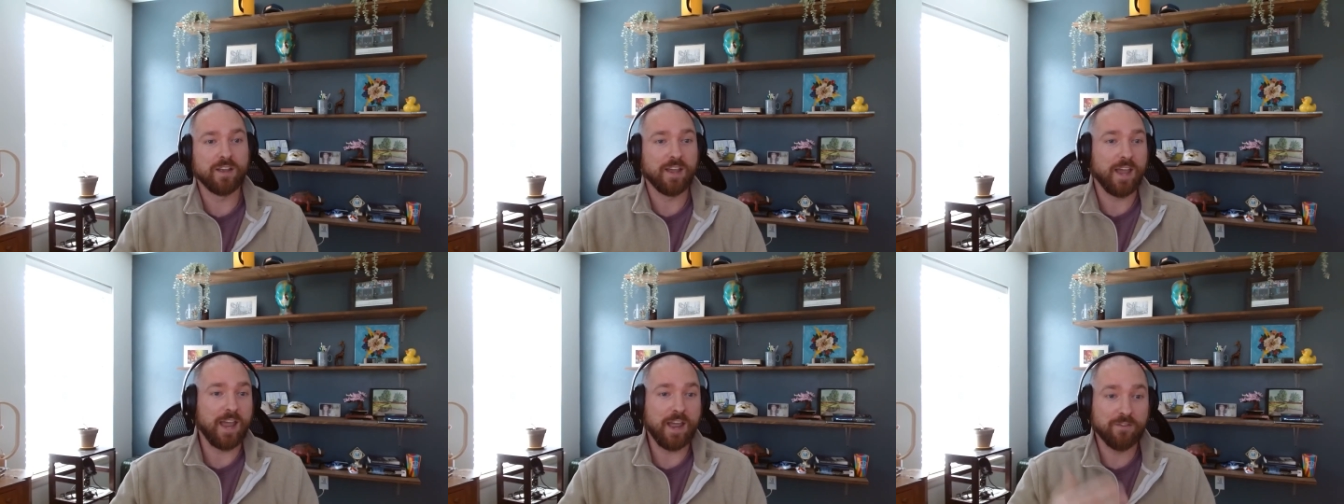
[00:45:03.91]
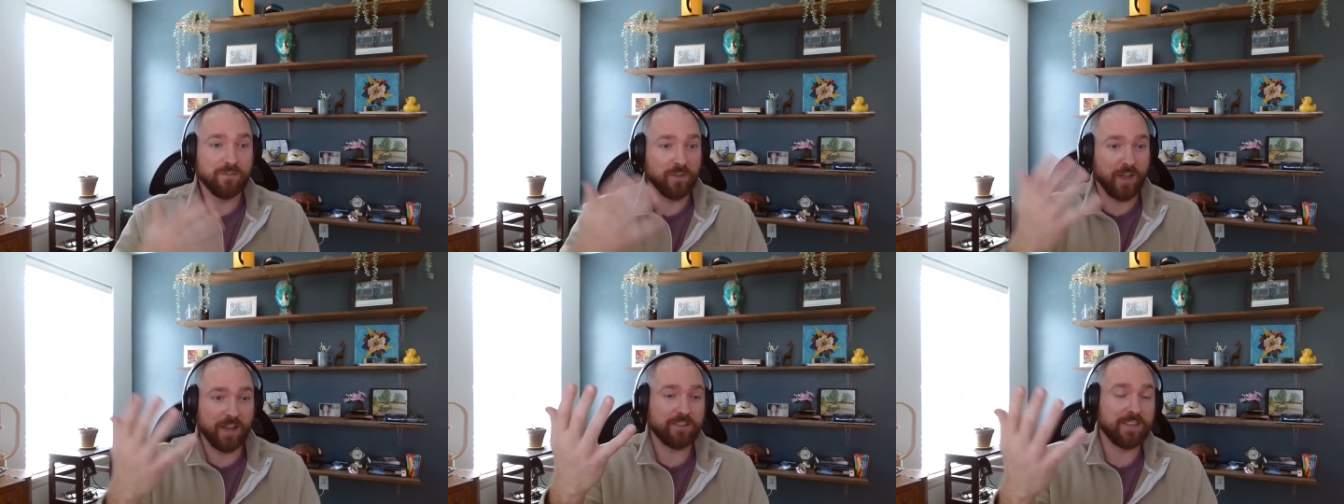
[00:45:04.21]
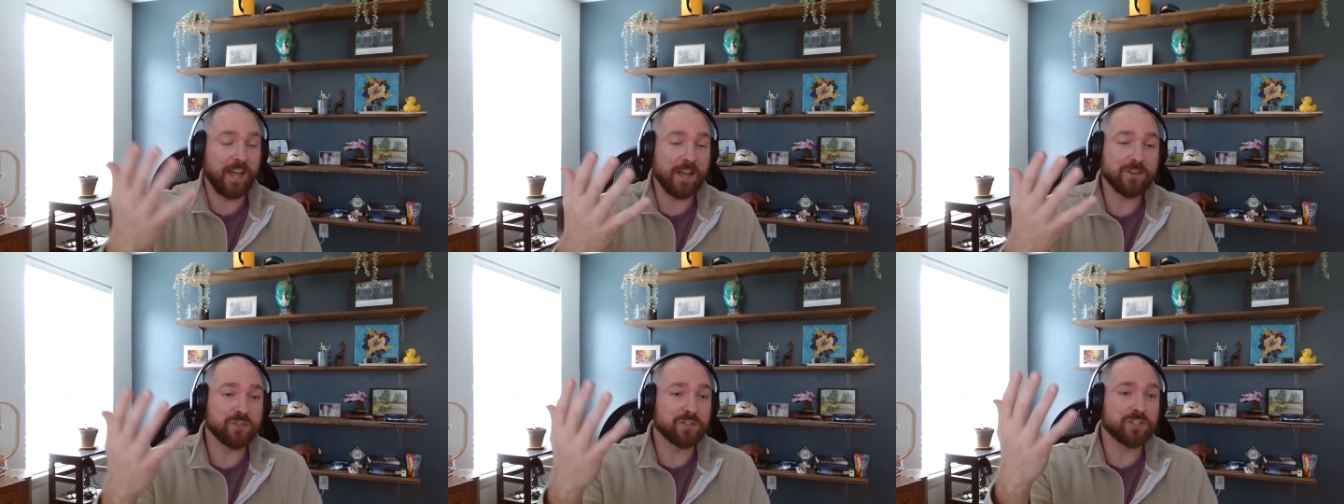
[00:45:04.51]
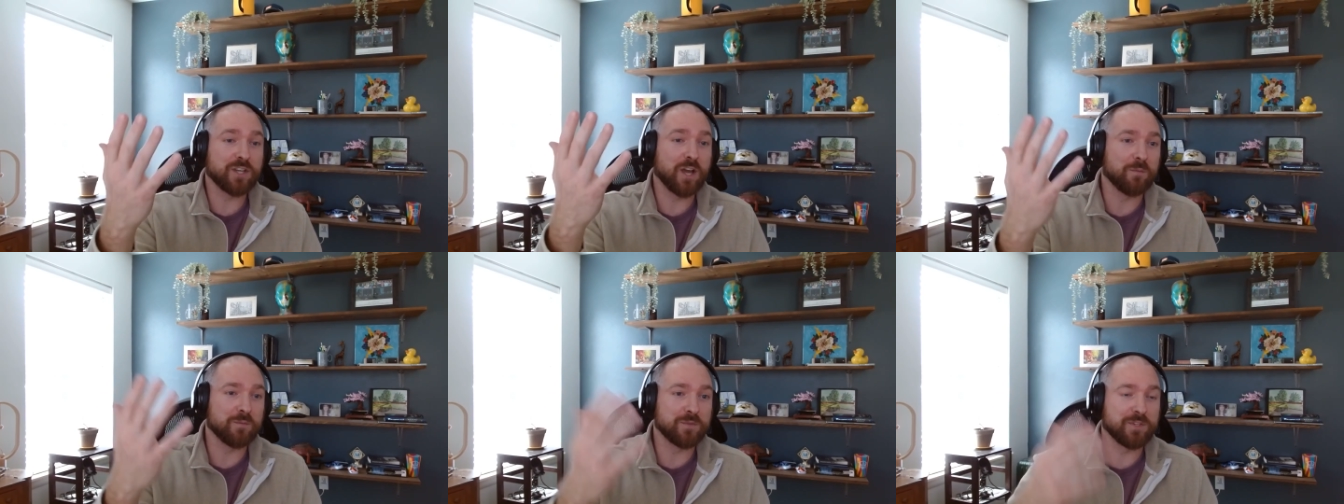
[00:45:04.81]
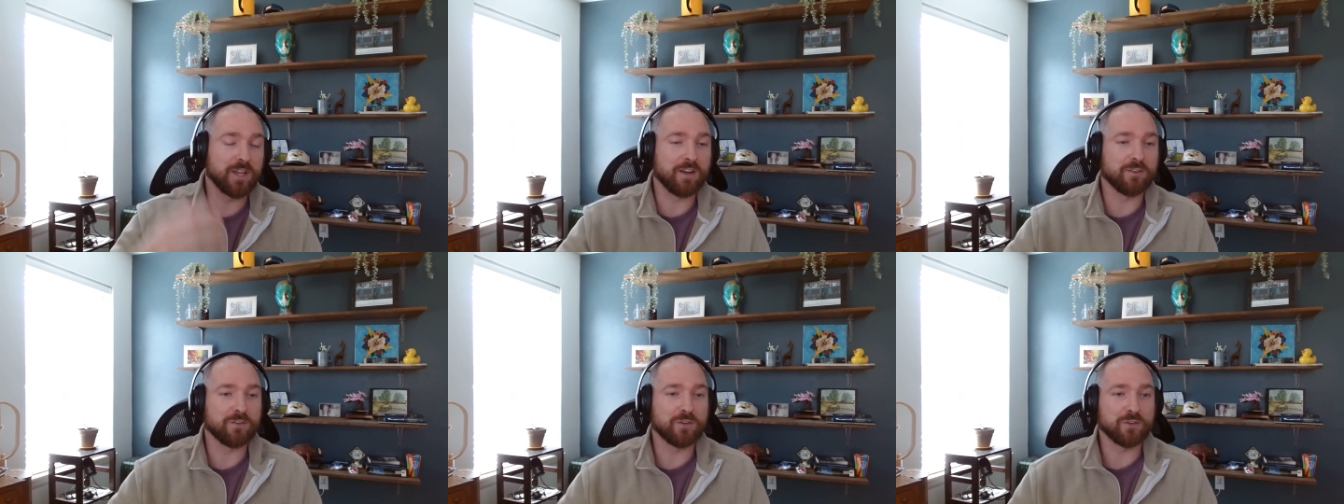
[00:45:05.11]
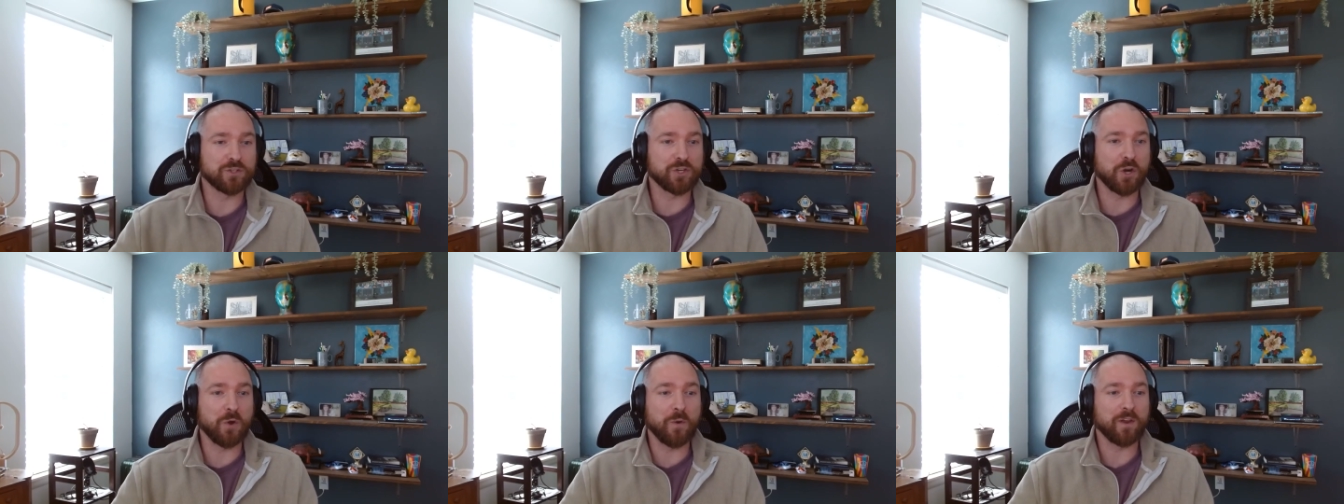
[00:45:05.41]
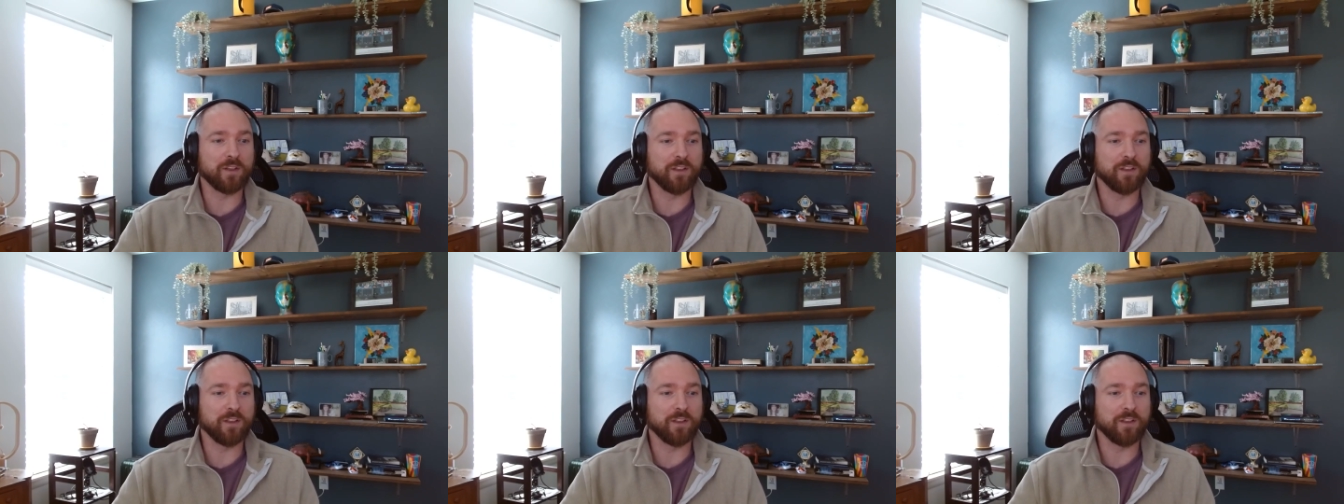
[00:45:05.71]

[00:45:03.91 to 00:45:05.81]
And like that just comes down to showing